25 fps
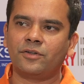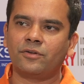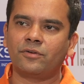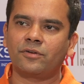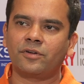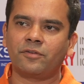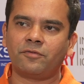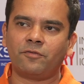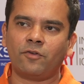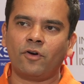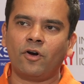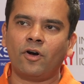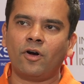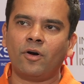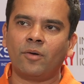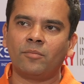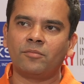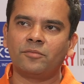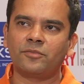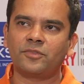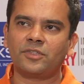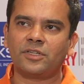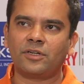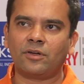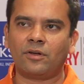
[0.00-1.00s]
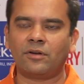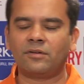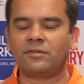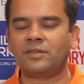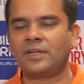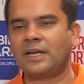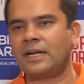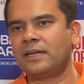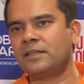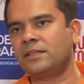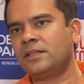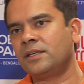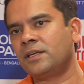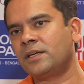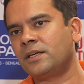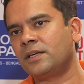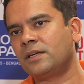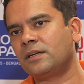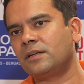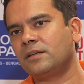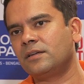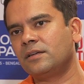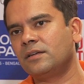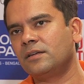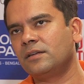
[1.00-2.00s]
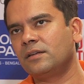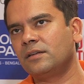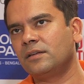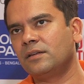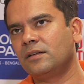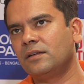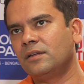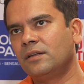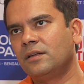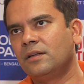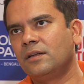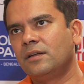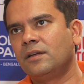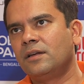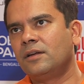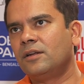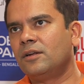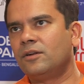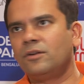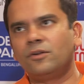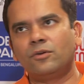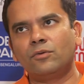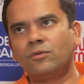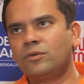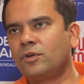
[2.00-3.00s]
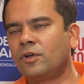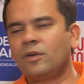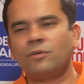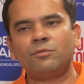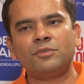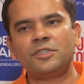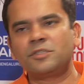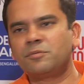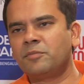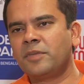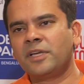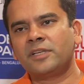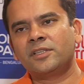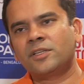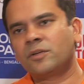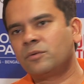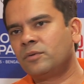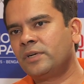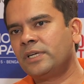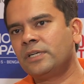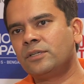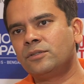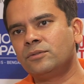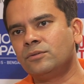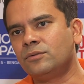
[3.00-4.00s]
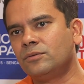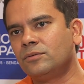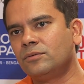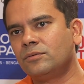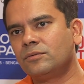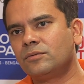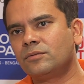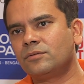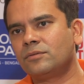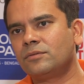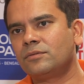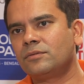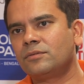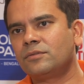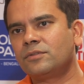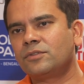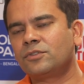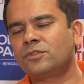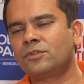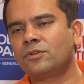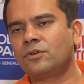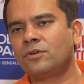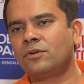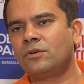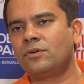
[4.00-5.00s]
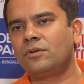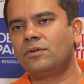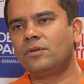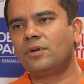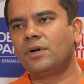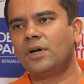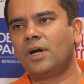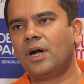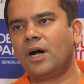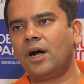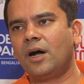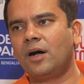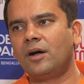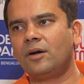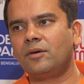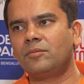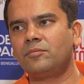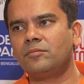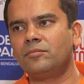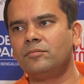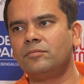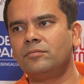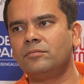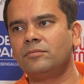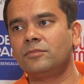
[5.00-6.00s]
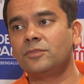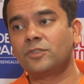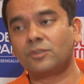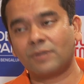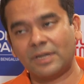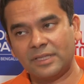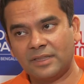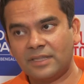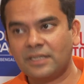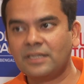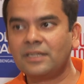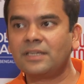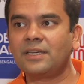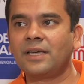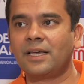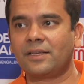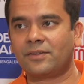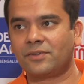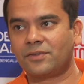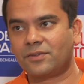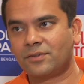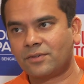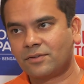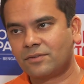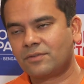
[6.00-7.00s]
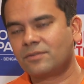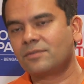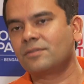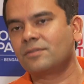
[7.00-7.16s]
you know, reforms and all of that, they don't always make their way to. So I think yes.